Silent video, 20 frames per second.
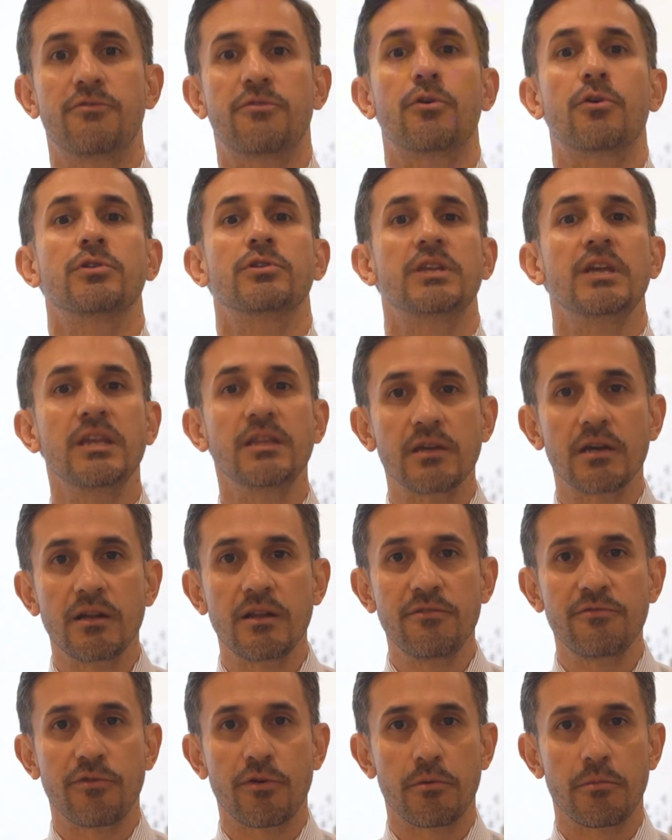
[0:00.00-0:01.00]
For detailed
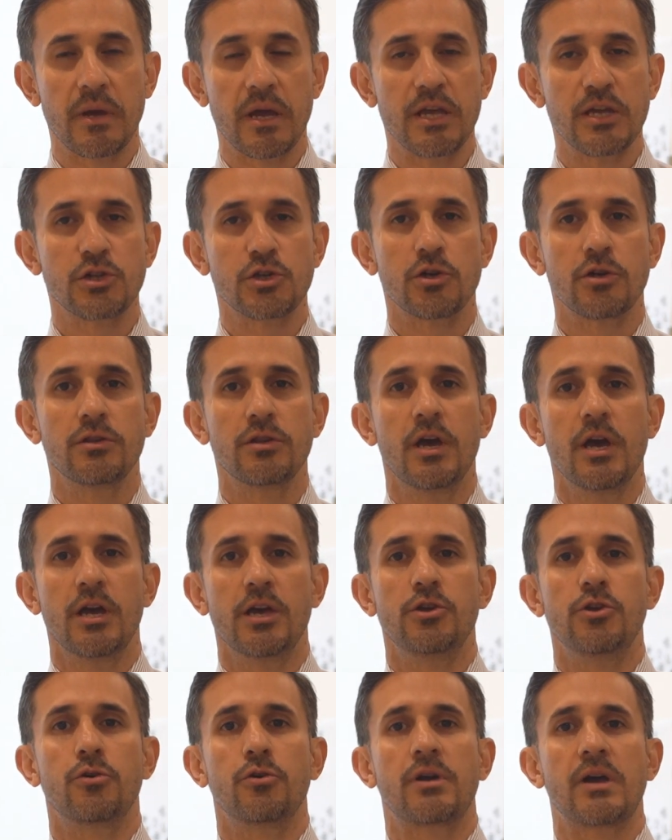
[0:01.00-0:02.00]
information,
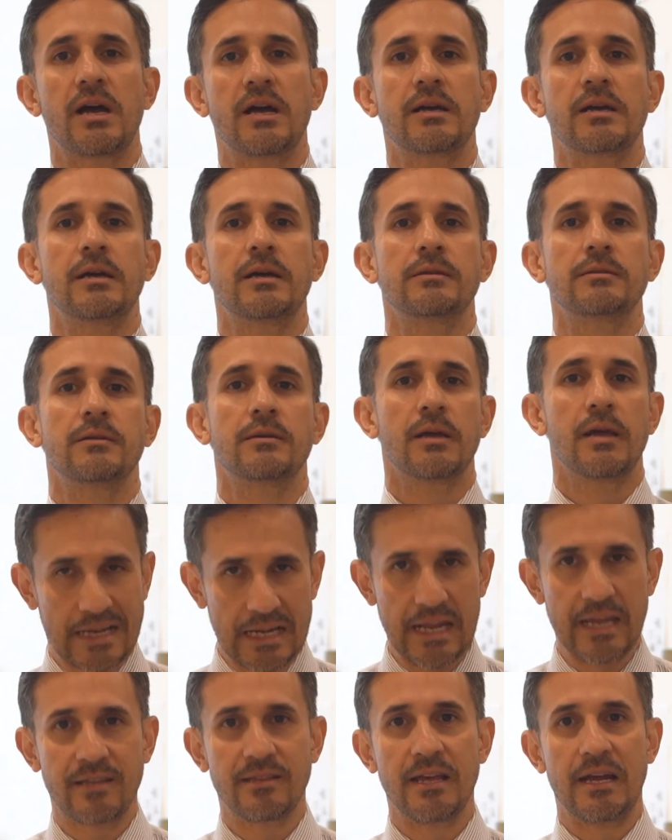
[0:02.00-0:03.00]
you can
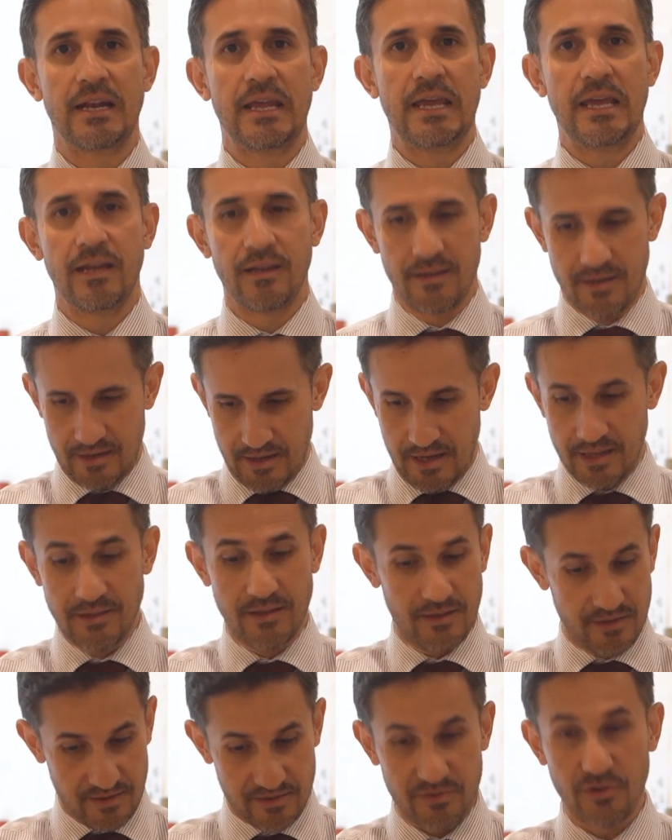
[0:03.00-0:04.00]
click the link in
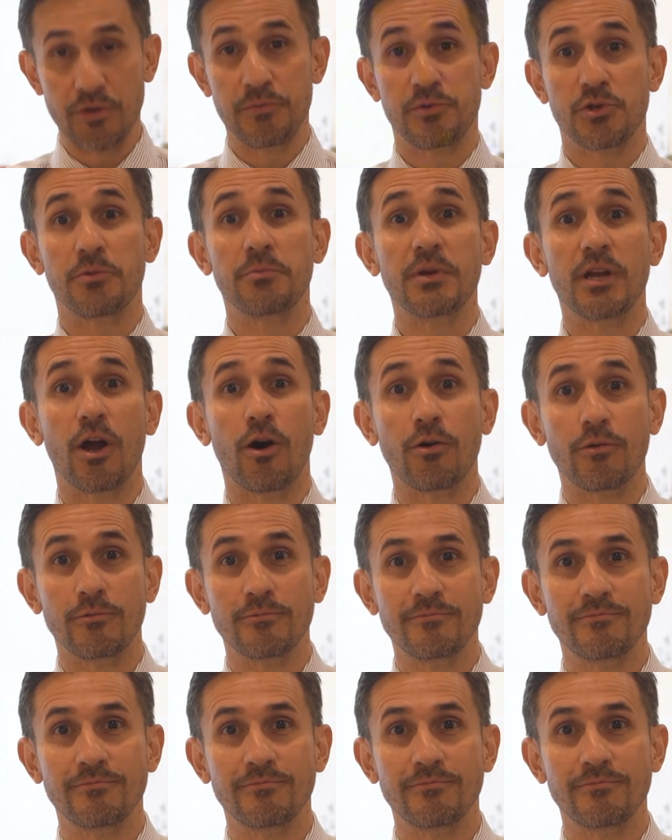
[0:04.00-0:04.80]
the description below.